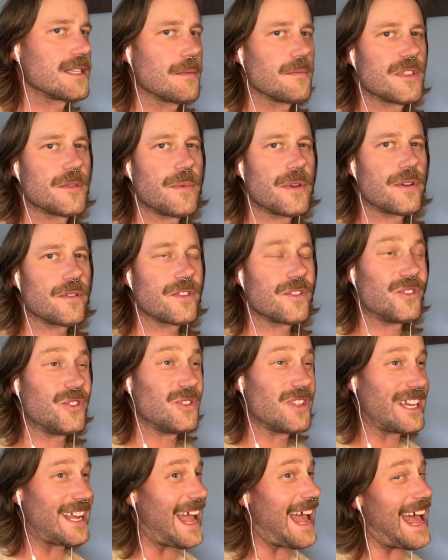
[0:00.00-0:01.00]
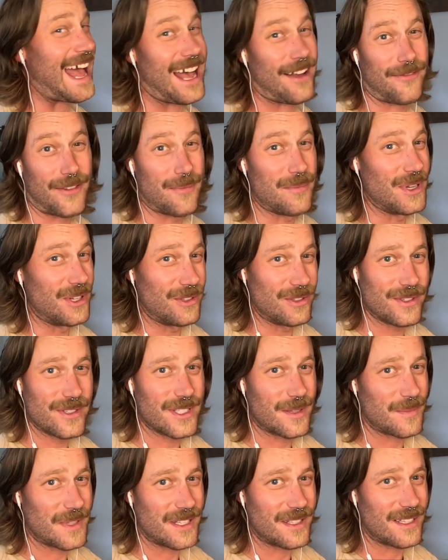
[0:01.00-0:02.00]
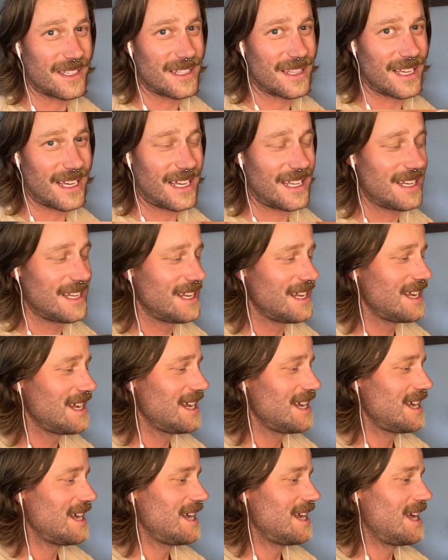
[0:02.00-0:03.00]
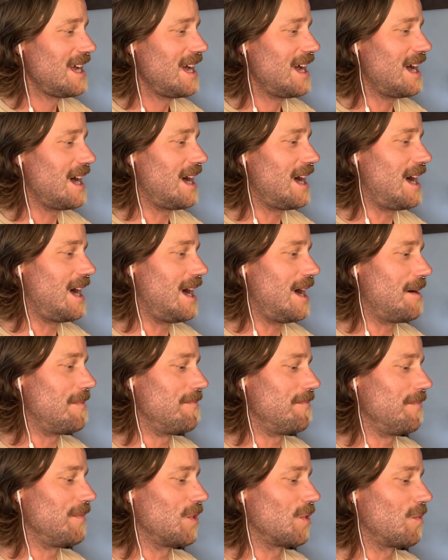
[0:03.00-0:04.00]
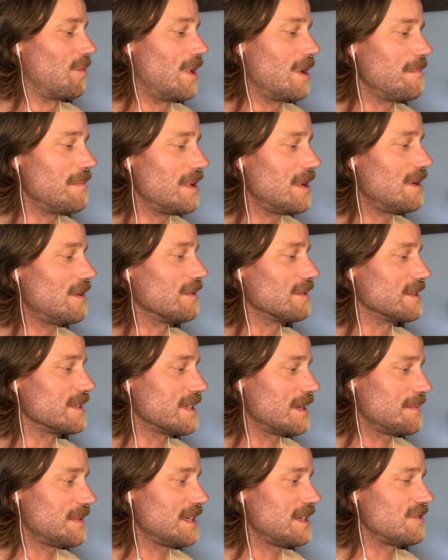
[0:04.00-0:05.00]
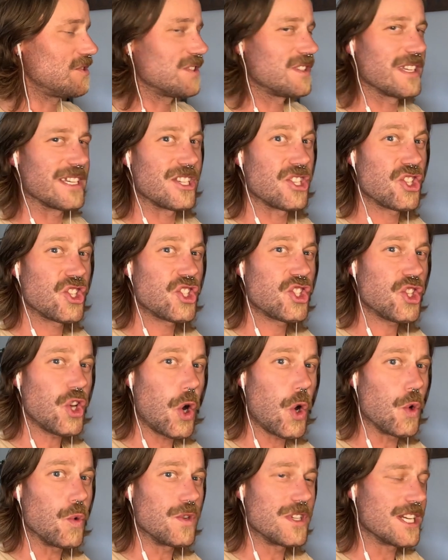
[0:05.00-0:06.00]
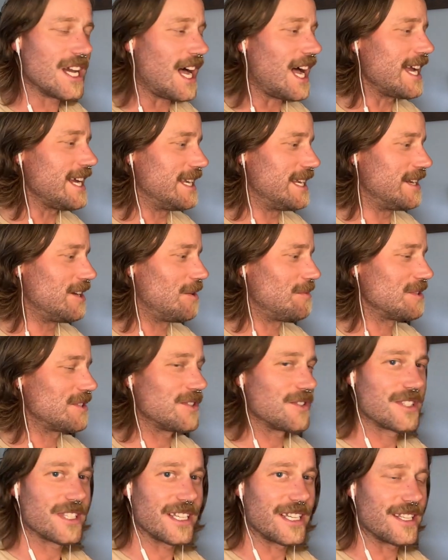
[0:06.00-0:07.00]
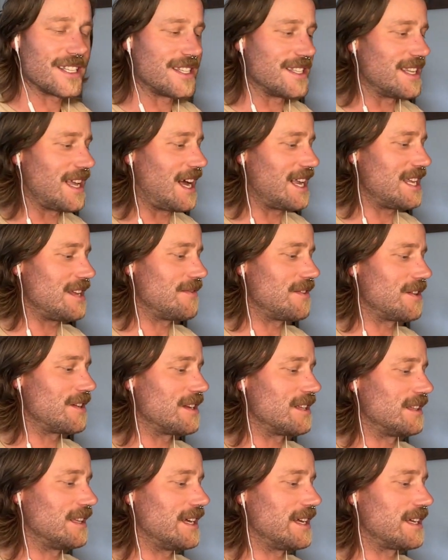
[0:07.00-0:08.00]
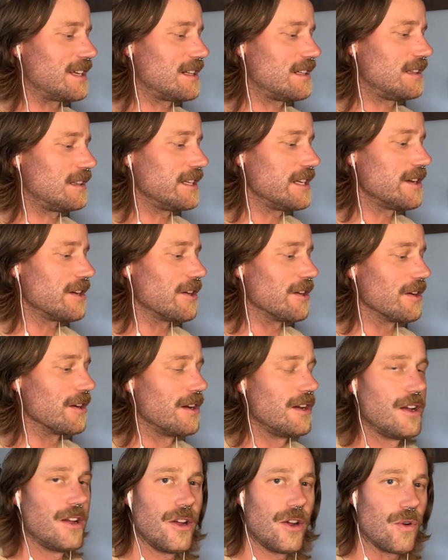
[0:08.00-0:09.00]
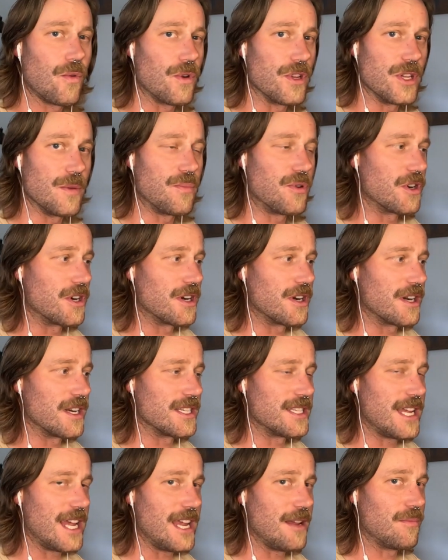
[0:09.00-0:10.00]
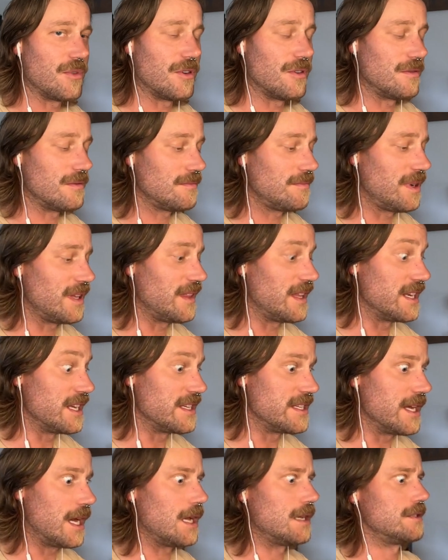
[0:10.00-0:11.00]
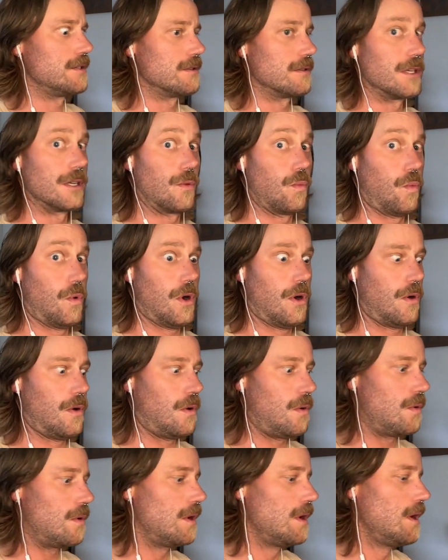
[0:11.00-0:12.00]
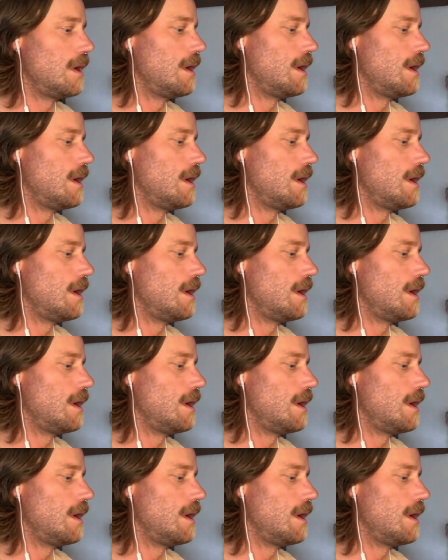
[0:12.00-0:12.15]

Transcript: spinners will do like 0.5 mil or something like that, or 1 mil or something. It's just like so tight. It almost looks like it's not even gonna like clear when you put it on a table, but then it does. You're like, whoa.